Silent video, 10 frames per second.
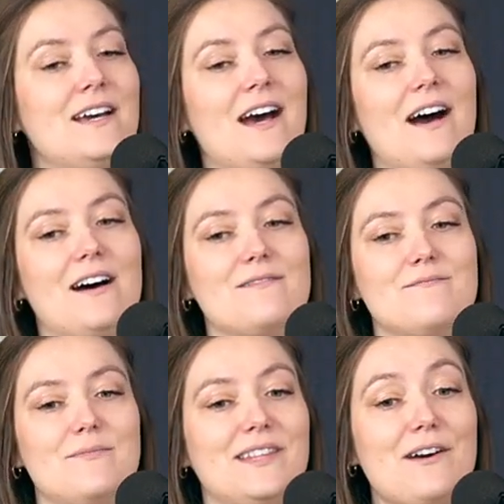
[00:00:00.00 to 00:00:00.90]

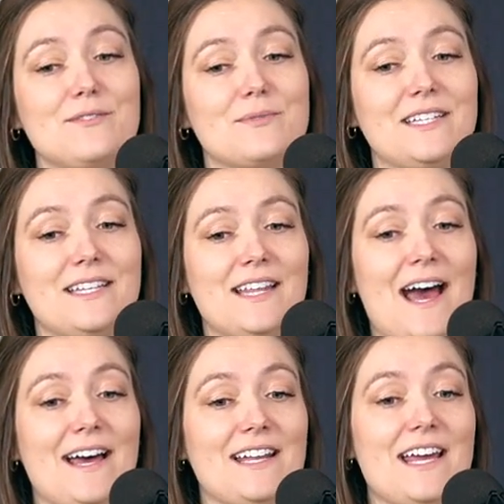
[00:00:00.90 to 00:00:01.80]
But that was really
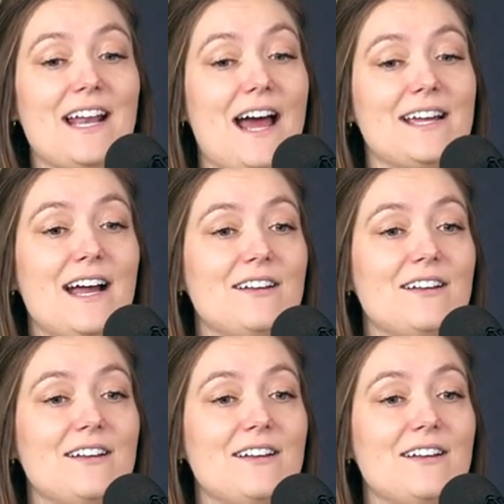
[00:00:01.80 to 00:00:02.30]
that. I kind